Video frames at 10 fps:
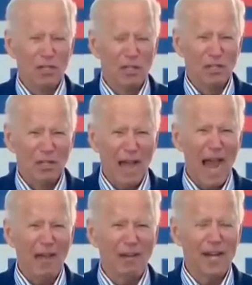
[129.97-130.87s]
I'll lead
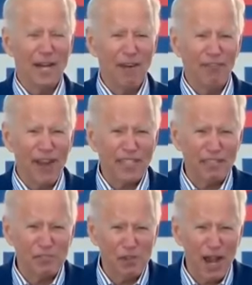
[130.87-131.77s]
an effective
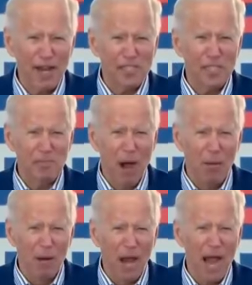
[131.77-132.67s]
strategy to
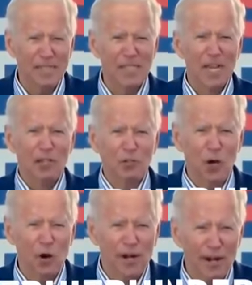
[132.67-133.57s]
mobilize Truender
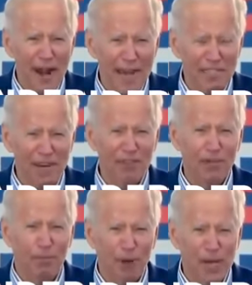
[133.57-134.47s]
dash dubba de
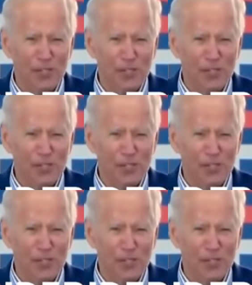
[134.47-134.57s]
pressure.